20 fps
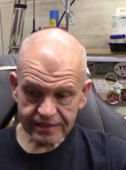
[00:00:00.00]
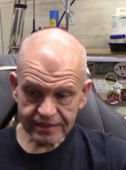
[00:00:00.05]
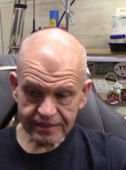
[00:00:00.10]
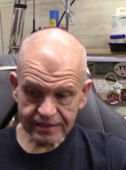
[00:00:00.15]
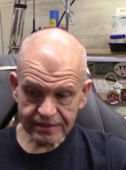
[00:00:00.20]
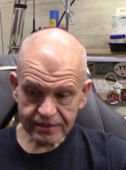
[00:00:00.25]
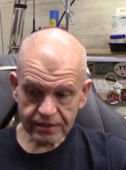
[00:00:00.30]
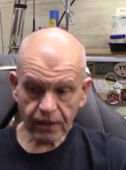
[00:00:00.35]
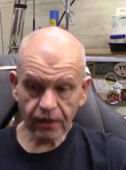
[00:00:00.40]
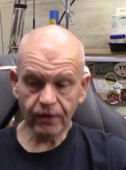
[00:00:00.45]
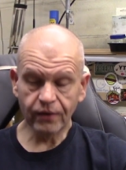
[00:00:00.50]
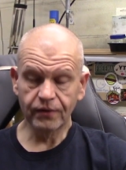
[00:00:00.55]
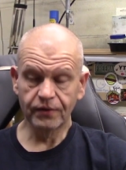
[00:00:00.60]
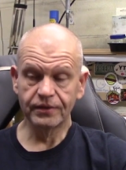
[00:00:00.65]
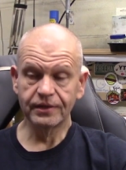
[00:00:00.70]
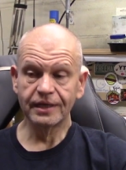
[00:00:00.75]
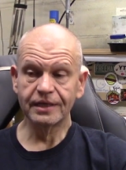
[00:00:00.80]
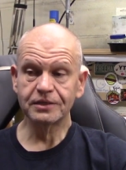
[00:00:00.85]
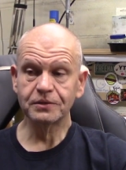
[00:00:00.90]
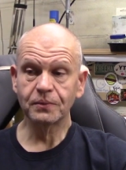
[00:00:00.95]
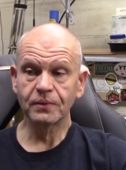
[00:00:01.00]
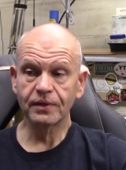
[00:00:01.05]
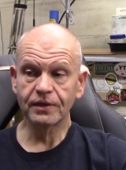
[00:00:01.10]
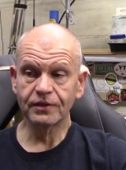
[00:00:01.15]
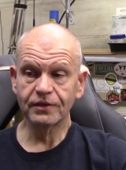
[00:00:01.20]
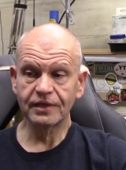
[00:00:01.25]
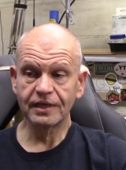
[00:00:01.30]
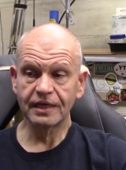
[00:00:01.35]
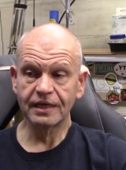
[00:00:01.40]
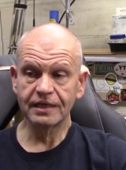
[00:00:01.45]
So that's where
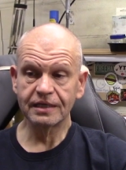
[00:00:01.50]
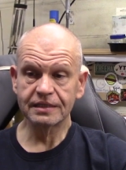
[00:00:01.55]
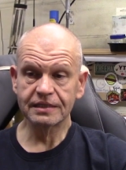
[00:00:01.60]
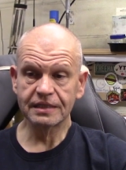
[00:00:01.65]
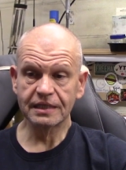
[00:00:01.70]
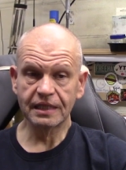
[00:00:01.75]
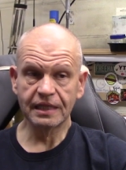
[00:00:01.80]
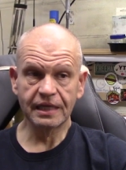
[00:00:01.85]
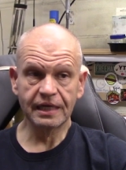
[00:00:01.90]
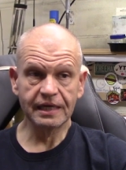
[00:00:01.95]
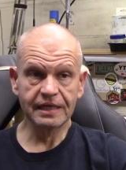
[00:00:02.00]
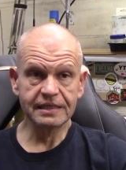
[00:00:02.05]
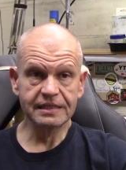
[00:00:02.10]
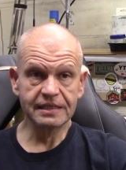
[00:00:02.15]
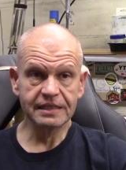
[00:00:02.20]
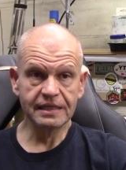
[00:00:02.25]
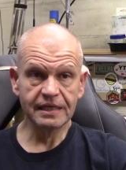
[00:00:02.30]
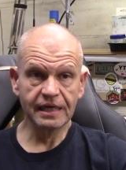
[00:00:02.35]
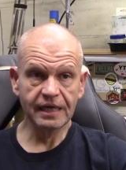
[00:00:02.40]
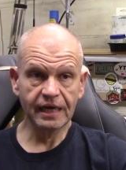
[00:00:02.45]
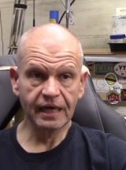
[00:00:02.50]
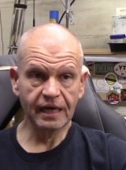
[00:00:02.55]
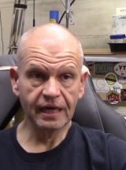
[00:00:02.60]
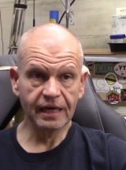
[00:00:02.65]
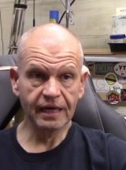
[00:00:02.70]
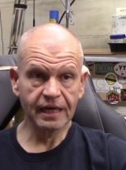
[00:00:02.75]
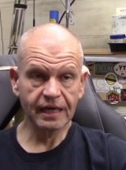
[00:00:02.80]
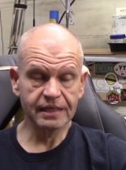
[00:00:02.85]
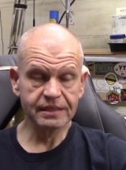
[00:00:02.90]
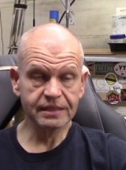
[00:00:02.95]
things lie today. I
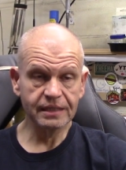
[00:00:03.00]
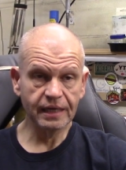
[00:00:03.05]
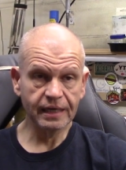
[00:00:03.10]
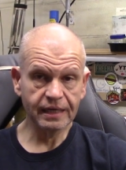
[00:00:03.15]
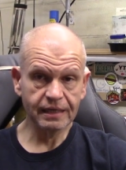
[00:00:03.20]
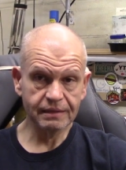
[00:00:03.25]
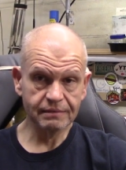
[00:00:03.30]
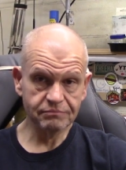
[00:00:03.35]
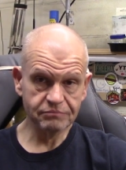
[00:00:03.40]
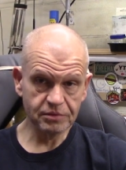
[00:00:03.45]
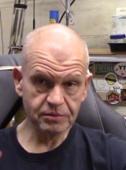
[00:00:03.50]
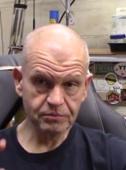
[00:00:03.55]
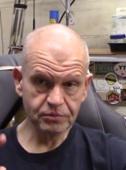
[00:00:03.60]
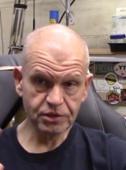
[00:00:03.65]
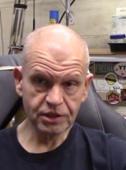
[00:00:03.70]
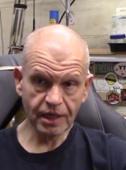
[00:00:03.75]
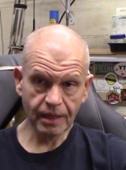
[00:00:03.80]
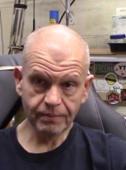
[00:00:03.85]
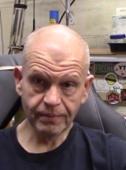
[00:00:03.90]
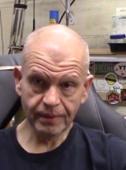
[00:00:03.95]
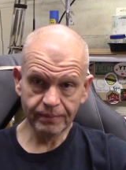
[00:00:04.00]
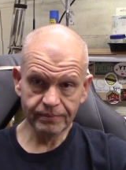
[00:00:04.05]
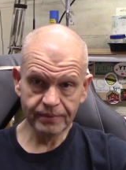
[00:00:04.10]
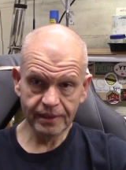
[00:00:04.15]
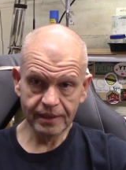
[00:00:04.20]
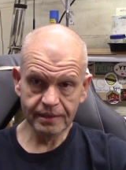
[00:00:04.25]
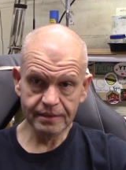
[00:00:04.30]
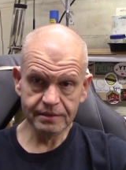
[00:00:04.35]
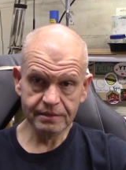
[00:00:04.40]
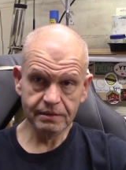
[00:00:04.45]
got some shop
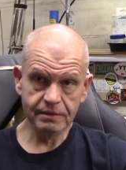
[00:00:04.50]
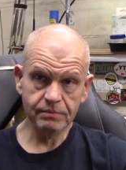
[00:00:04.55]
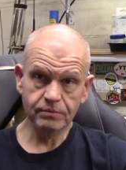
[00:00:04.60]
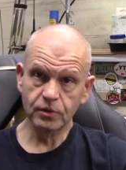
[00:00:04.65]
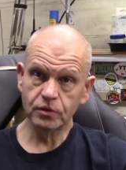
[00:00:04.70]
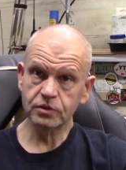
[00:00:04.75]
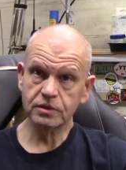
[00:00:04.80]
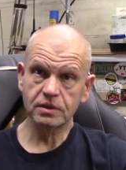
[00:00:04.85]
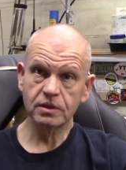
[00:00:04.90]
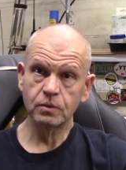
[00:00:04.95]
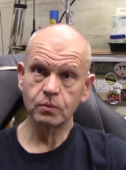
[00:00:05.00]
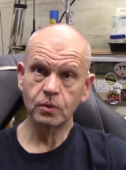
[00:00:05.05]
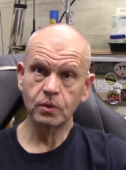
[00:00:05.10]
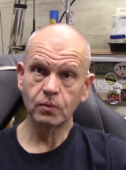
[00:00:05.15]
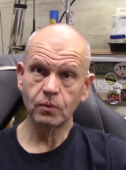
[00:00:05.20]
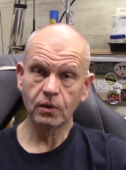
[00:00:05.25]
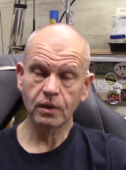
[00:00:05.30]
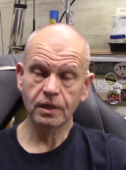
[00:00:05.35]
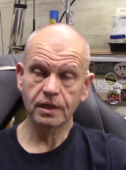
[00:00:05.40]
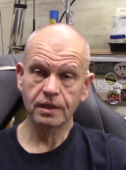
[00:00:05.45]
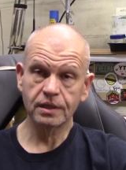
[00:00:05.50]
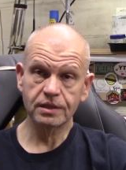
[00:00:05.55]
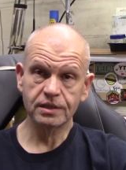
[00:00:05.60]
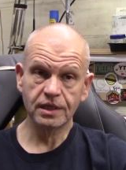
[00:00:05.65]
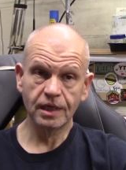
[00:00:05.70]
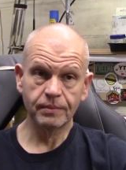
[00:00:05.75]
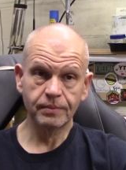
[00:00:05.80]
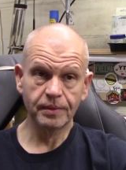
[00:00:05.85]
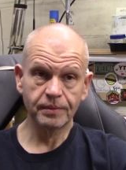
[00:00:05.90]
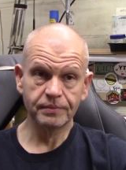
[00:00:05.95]
updates. They're mostly woodworking
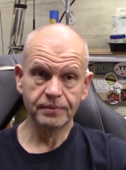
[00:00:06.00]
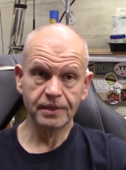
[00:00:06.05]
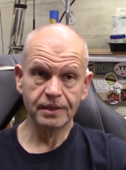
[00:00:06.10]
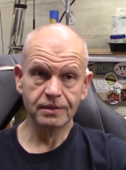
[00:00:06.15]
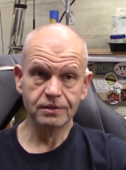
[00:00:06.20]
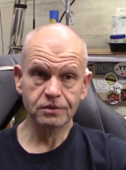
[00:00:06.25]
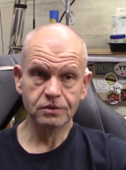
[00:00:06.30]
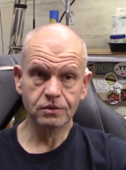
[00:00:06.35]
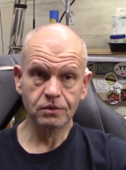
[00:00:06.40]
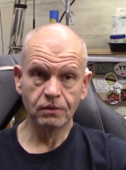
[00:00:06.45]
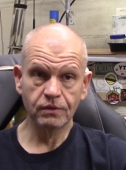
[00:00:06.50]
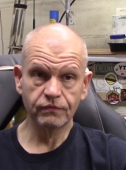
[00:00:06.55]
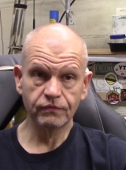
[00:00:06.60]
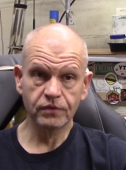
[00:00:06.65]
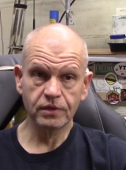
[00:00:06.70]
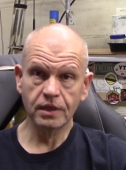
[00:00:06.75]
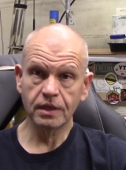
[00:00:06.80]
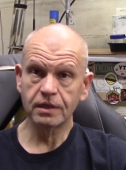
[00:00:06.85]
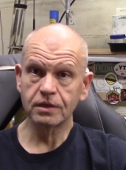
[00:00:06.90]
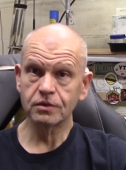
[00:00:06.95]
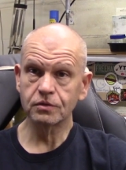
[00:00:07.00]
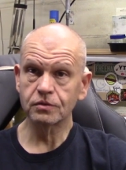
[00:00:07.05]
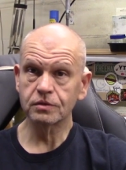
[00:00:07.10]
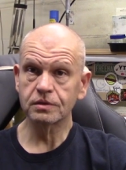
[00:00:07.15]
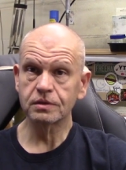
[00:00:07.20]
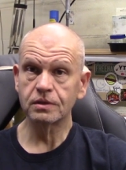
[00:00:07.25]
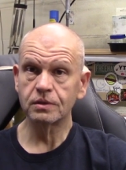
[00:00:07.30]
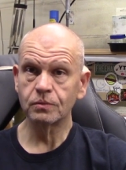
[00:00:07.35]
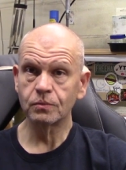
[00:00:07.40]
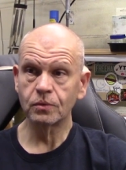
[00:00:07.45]
shop updates. So if you're not
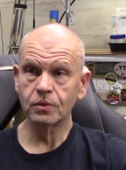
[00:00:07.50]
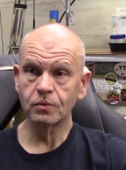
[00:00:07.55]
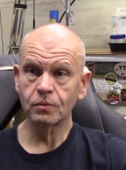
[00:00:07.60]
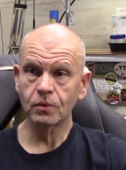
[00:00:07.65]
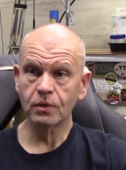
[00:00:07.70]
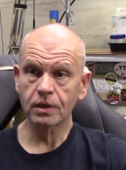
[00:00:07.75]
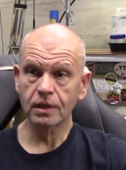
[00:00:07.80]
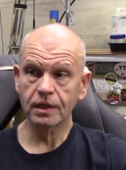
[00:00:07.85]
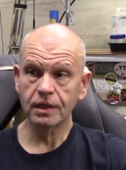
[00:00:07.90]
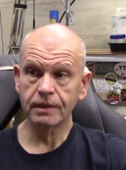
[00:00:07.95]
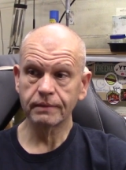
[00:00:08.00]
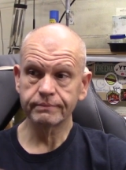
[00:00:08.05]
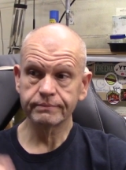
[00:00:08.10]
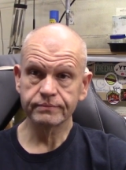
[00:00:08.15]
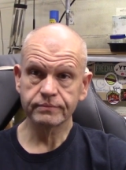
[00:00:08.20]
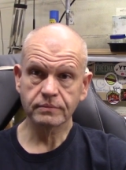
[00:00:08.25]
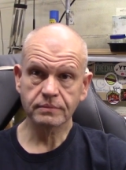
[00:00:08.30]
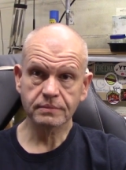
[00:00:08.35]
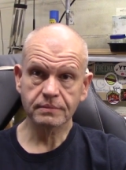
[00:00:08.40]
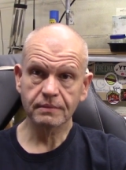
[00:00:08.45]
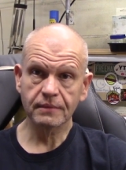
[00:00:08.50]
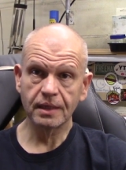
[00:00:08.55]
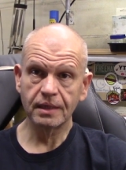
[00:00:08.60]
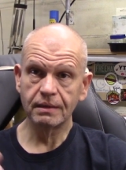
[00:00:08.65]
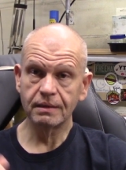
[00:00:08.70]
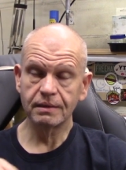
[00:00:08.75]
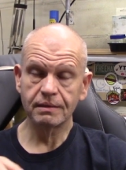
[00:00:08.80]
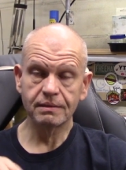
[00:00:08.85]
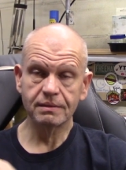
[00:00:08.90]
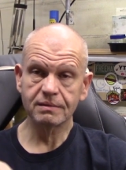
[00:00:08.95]
interested in woodworking,
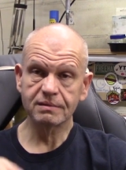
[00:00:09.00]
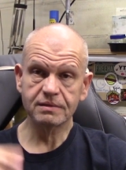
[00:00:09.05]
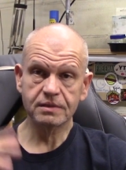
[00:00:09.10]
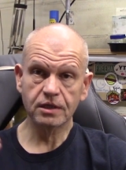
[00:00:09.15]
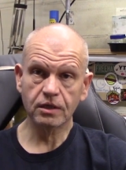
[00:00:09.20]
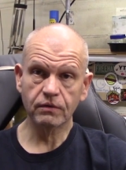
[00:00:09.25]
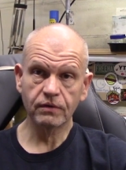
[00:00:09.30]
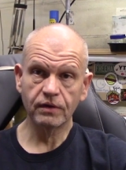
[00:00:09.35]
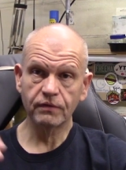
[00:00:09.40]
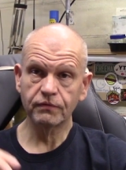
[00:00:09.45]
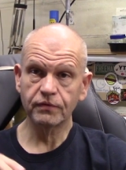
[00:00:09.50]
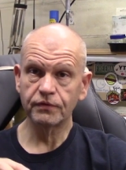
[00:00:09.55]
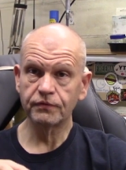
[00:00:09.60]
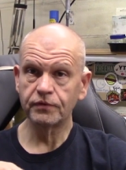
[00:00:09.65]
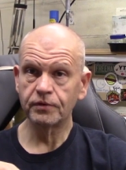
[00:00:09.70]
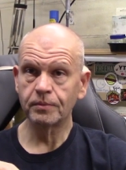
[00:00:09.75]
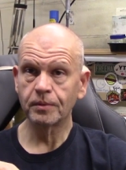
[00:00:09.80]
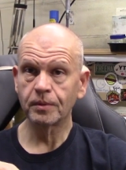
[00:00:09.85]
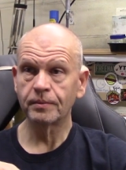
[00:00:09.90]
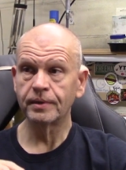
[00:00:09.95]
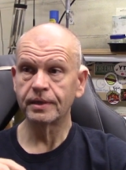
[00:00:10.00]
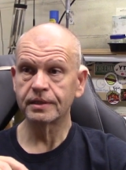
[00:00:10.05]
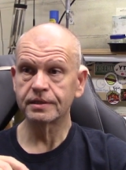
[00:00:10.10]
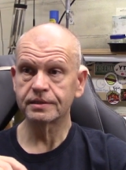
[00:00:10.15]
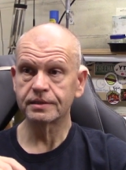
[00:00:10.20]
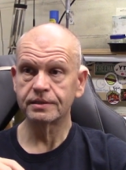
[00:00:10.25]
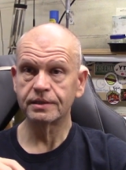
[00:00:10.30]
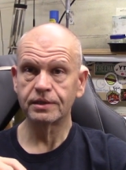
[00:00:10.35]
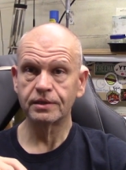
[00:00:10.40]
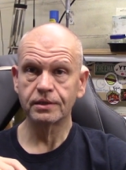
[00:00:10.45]
yeah, stick around for a few more minutes,
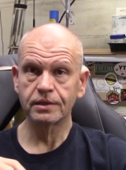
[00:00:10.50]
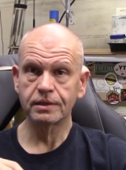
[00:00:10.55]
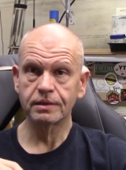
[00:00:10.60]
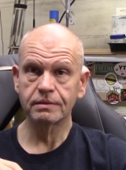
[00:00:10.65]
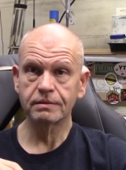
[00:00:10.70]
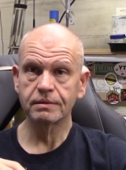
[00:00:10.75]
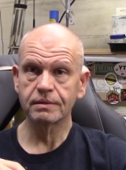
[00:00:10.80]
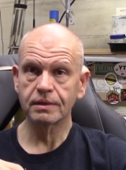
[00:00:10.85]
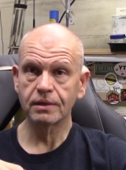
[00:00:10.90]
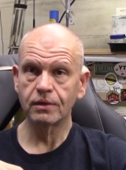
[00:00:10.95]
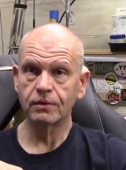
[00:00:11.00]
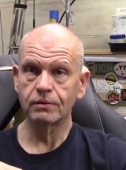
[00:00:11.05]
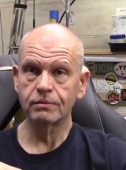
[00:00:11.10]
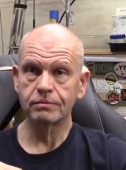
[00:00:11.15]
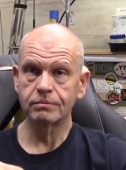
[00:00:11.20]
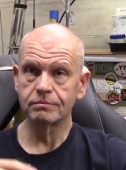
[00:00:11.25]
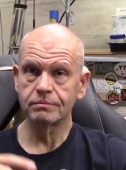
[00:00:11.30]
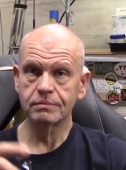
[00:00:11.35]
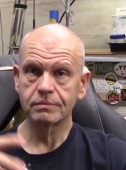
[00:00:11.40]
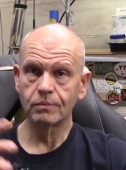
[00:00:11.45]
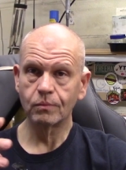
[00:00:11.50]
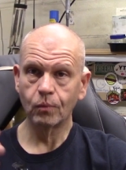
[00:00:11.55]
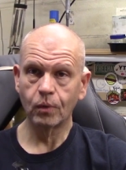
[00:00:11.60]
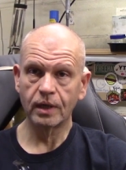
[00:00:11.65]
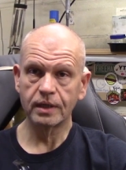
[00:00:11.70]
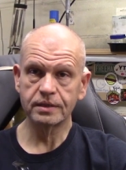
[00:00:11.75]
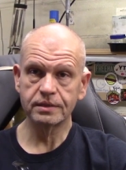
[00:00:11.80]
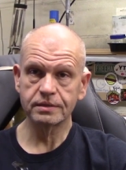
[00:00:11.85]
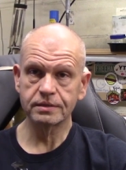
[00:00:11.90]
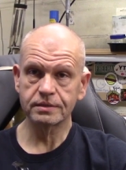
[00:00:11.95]
and then you can go
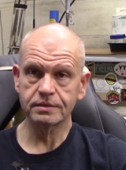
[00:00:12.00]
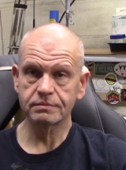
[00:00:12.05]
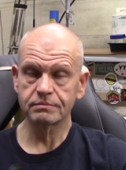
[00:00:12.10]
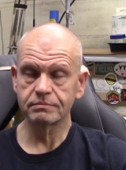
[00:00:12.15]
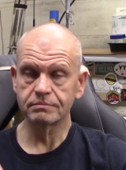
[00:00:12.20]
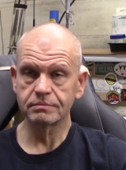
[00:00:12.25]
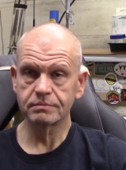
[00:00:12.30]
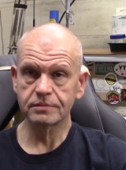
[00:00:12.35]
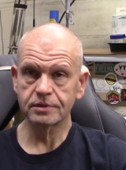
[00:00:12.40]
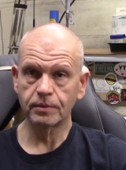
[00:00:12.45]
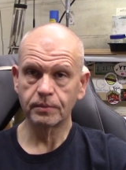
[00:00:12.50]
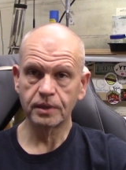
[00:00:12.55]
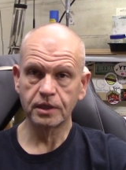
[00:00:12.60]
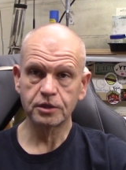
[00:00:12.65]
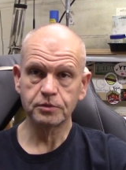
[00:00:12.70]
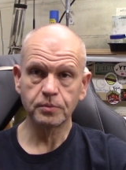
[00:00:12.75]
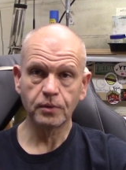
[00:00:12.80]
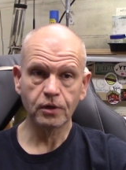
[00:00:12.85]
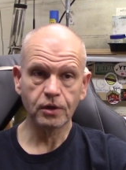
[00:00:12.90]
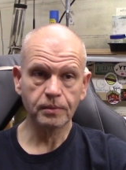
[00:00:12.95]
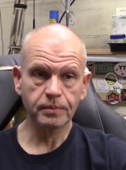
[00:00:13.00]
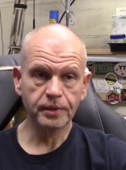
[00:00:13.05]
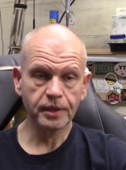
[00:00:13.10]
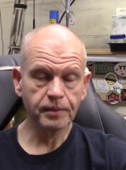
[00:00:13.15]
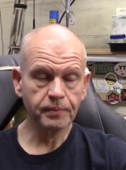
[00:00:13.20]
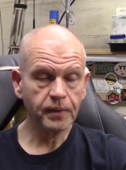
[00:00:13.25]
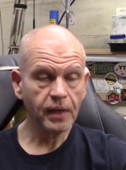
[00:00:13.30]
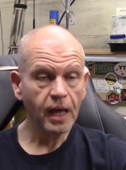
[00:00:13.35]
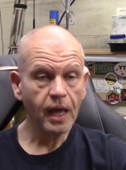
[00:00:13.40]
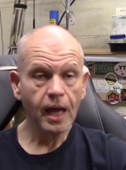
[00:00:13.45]
watch somebody smoke a pipe.